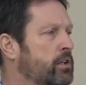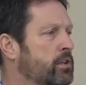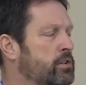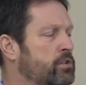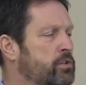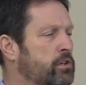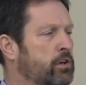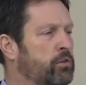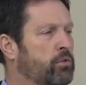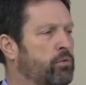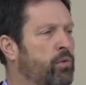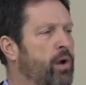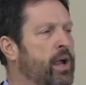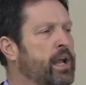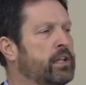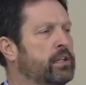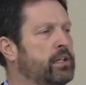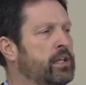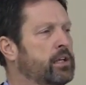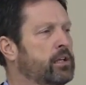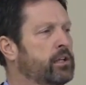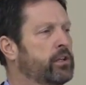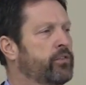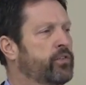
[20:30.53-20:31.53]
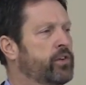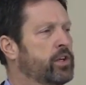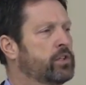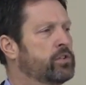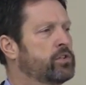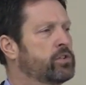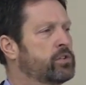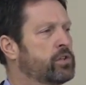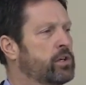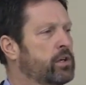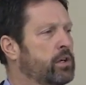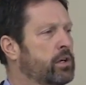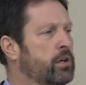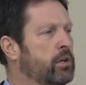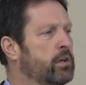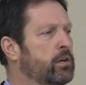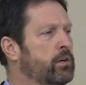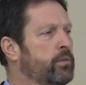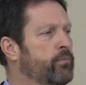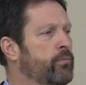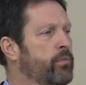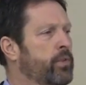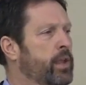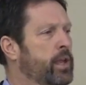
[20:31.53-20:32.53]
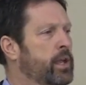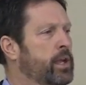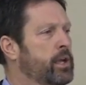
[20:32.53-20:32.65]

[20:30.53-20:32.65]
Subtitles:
There's a great deal of concern